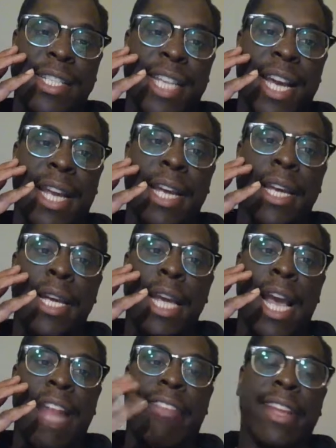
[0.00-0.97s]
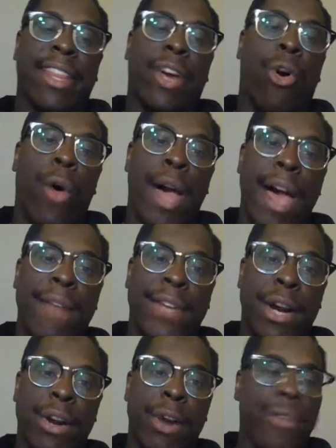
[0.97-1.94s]
like the whole heaven
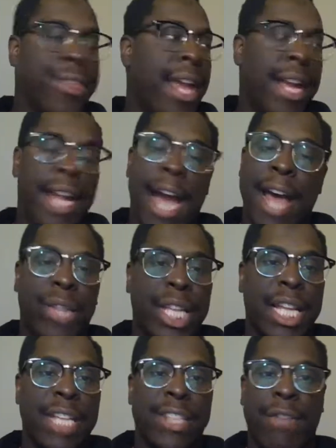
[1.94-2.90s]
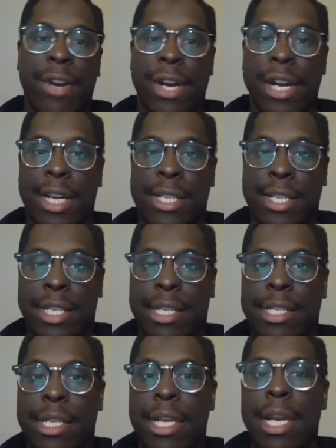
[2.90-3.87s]
on earth thing. I don't think that's ever going to
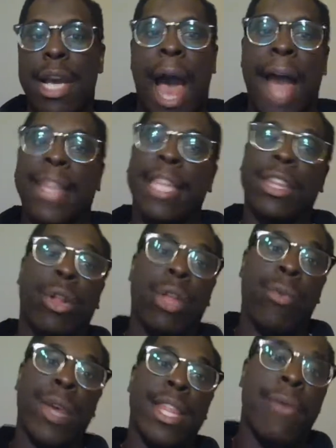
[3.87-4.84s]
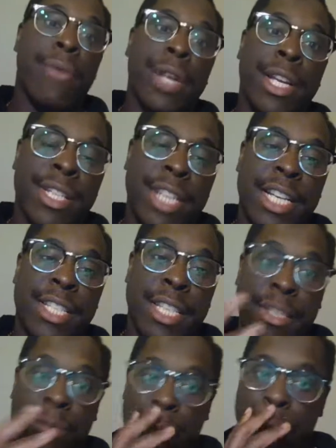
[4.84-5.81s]
exist. I think the only way that would exist
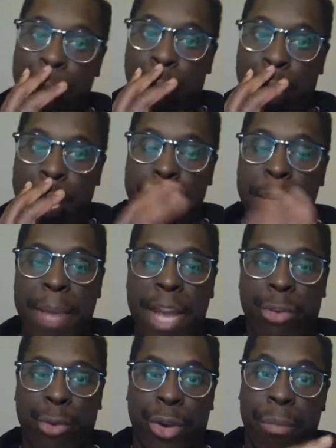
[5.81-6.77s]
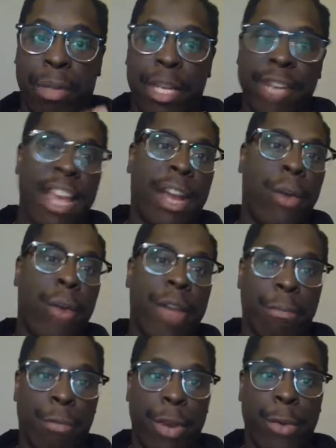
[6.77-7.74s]
is if we human beings were completely taken away
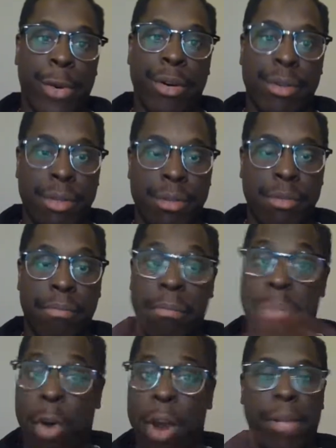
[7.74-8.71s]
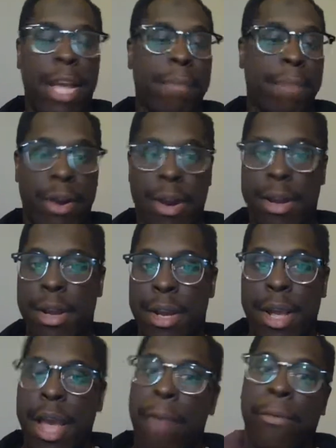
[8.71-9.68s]
from free will, point blank, period.
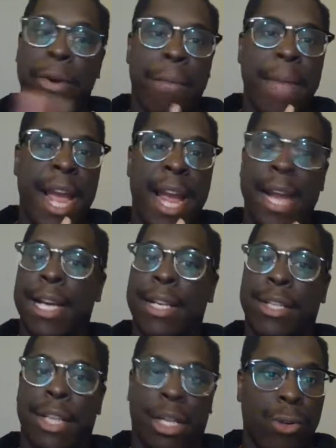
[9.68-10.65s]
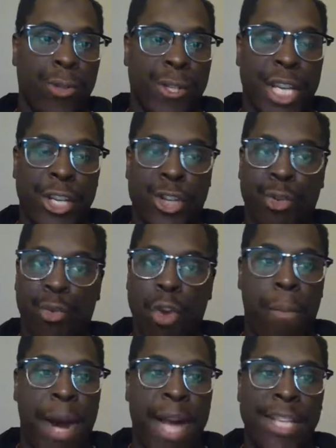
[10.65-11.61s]
If we were made the closest thing to
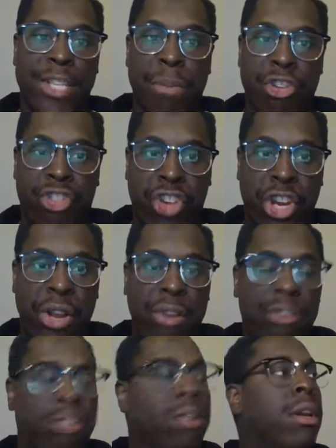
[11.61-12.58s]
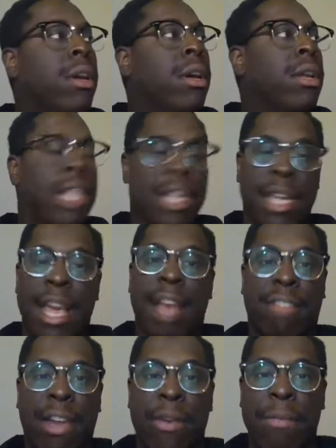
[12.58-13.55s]
robots and machines, then
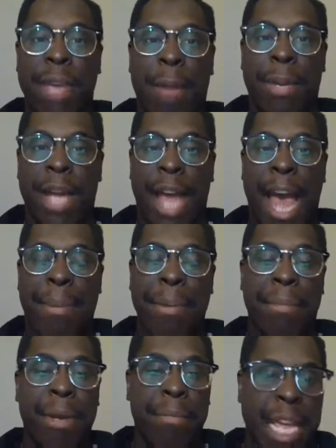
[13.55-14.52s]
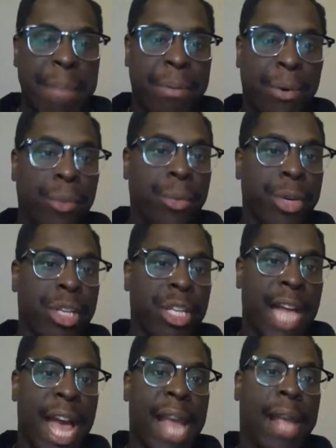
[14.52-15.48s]
yes, that would be able to happen. But people would,
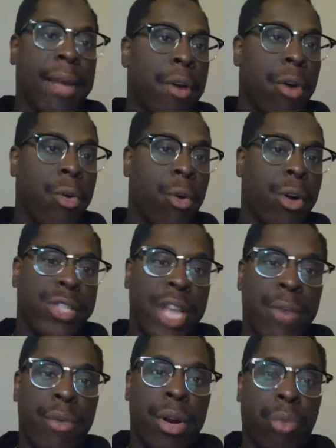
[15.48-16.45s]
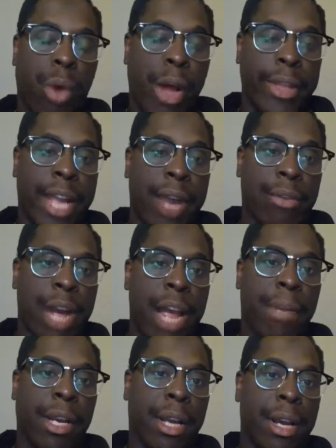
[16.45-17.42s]
like, of course, they wouldn't want that,
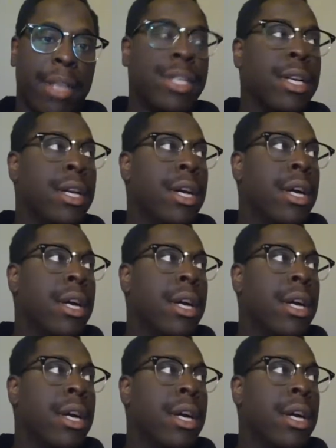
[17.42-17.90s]
right? Because